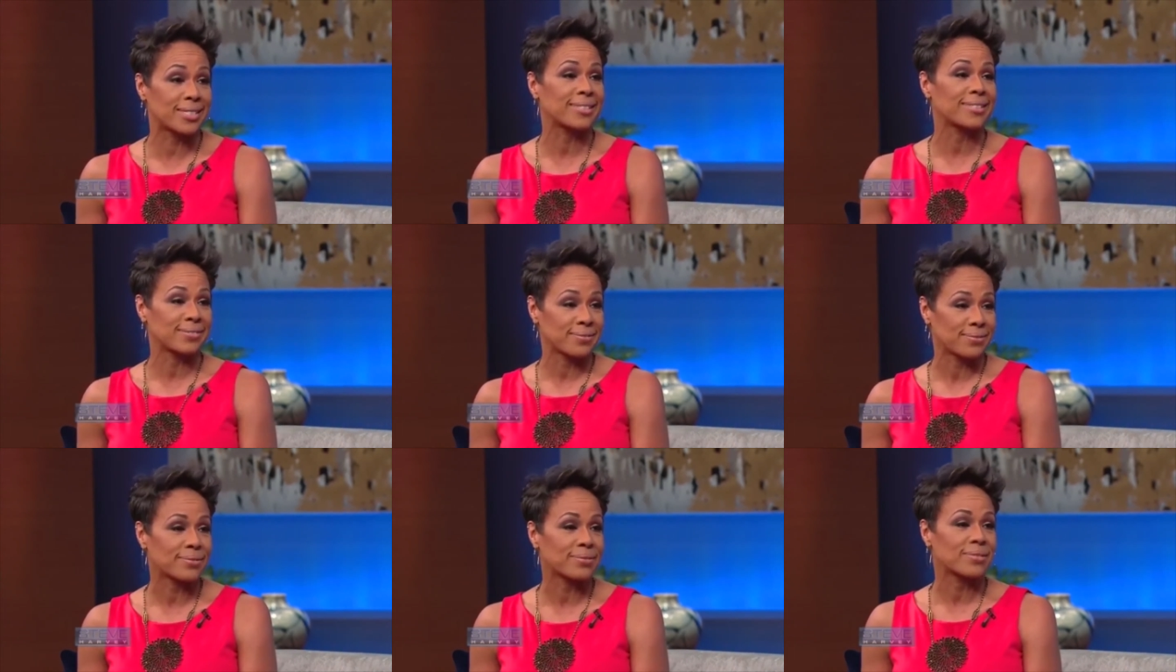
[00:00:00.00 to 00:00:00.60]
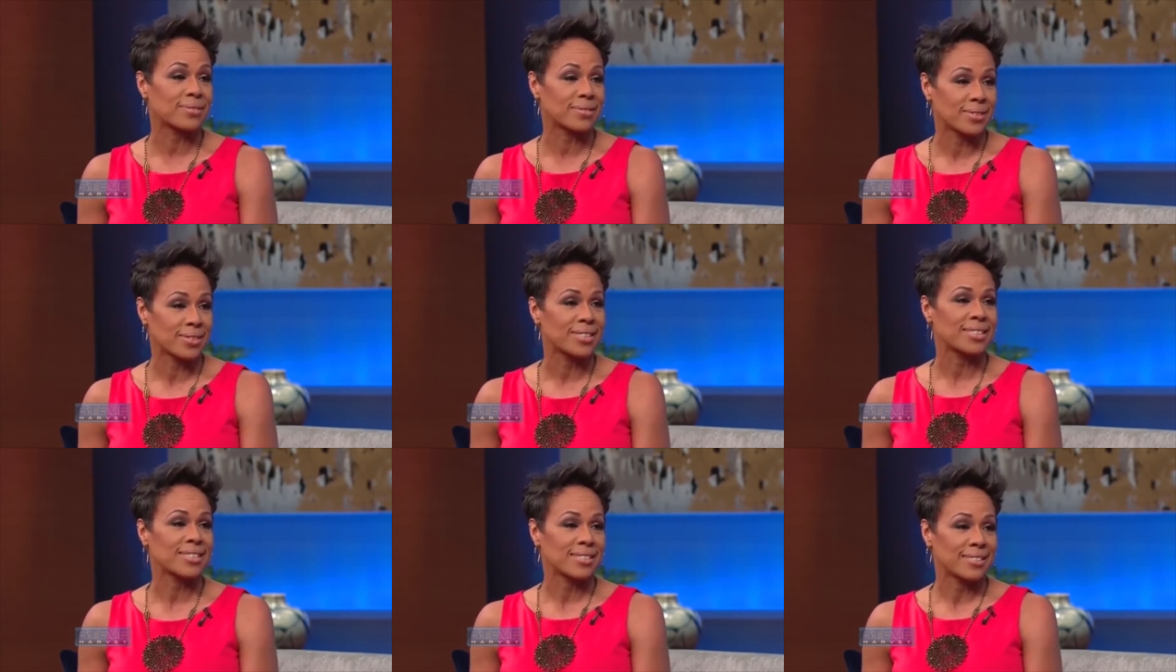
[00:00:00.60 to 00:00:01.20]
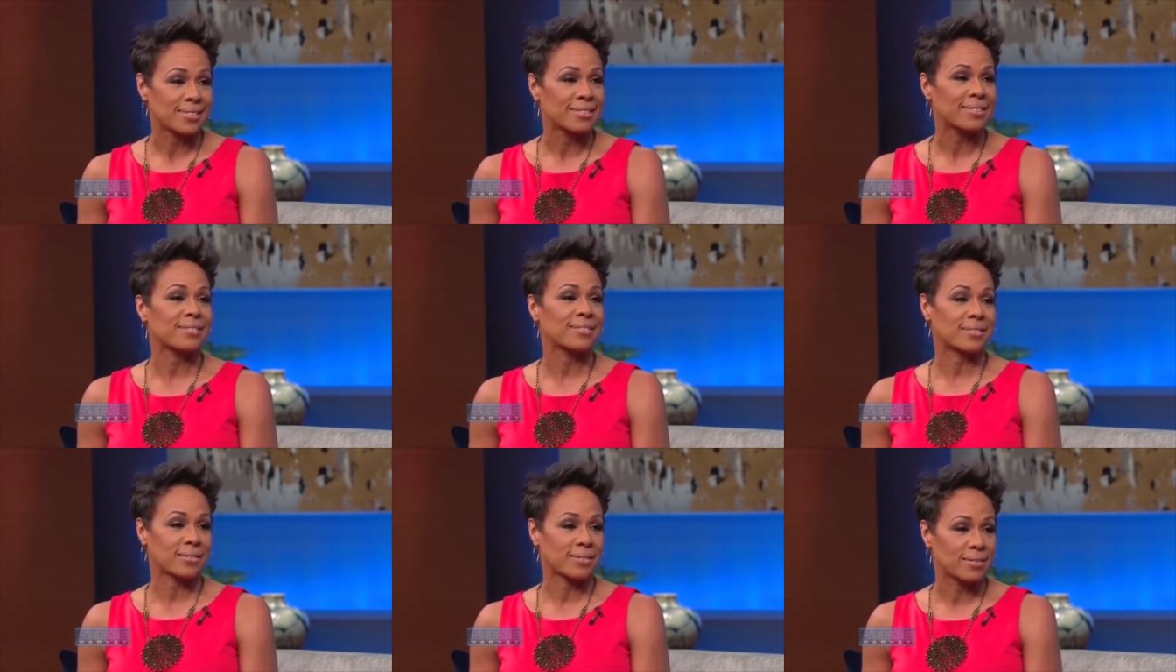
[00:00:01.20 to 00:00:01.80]
what stops people from really
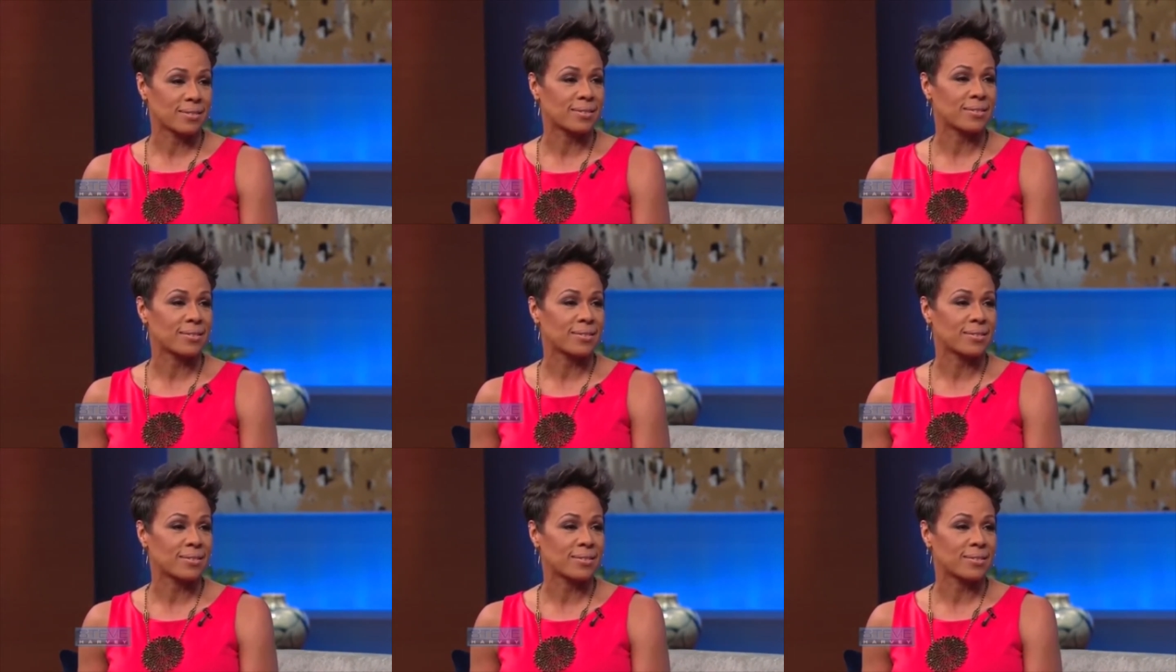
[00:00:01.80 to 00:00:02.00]
becoming